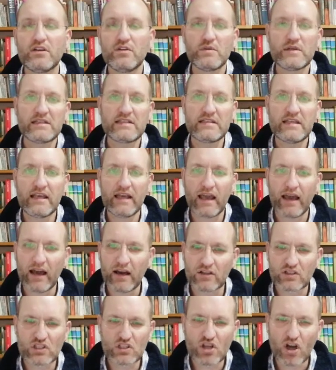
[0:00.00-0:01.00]
do we see
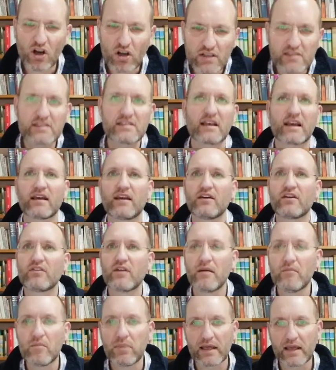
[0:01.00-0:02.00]
how toxic
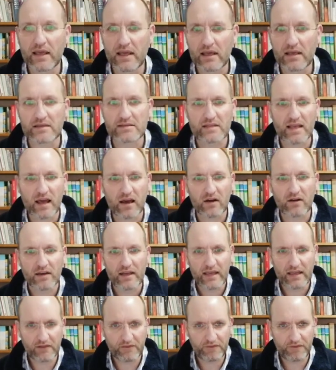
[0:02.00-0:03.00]
grumbling is, how
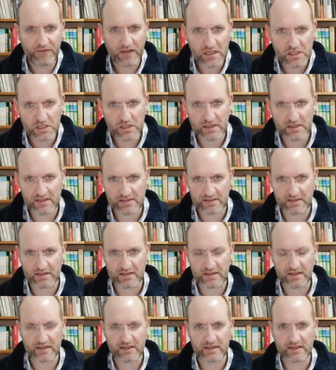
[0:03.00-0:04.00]
infectious
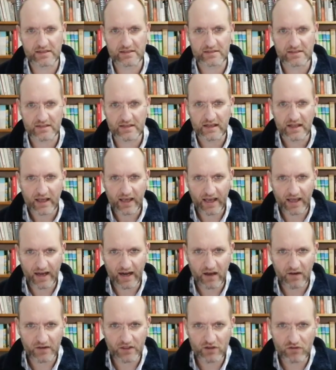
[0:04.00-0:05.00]
it is, and, and
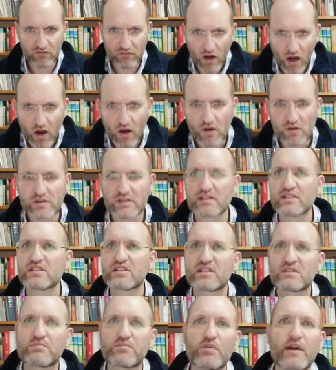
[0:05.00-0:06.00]
how it grows and
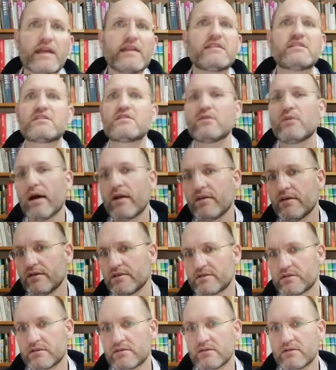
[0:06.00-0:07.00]
spreads to
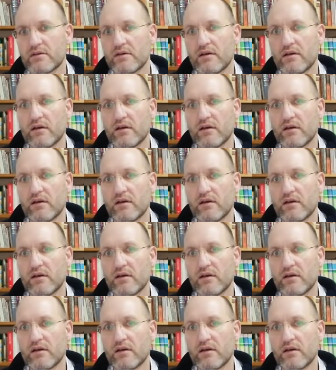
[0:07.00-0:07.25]
others,